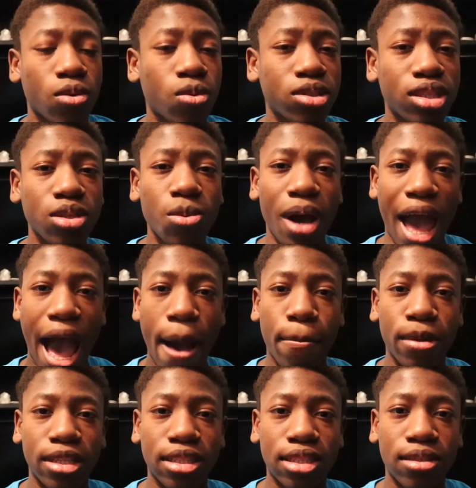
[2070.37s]
We'll see what
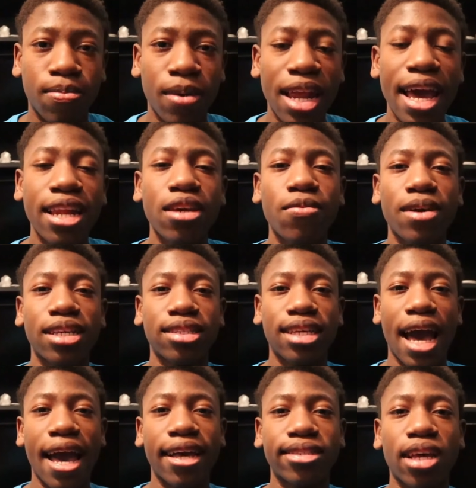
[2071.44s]
happens. But anyways,
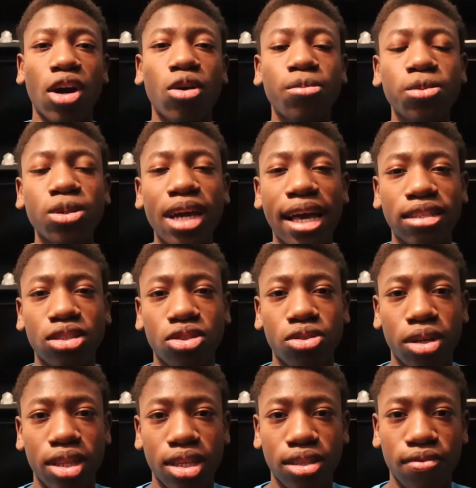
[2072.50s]
guys, I hope you guys
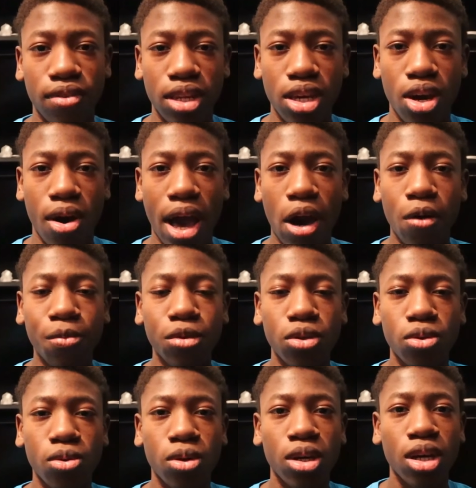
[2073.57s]
enjoyed this video. I hope
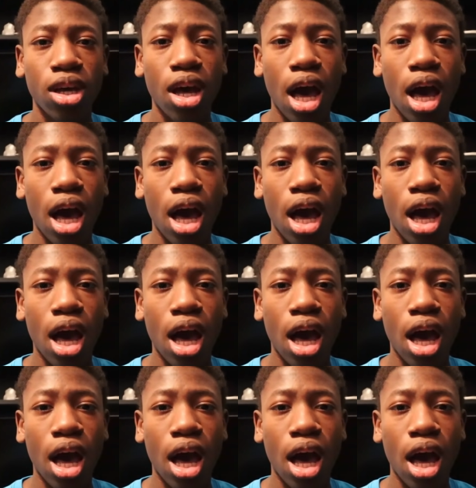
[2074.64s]
you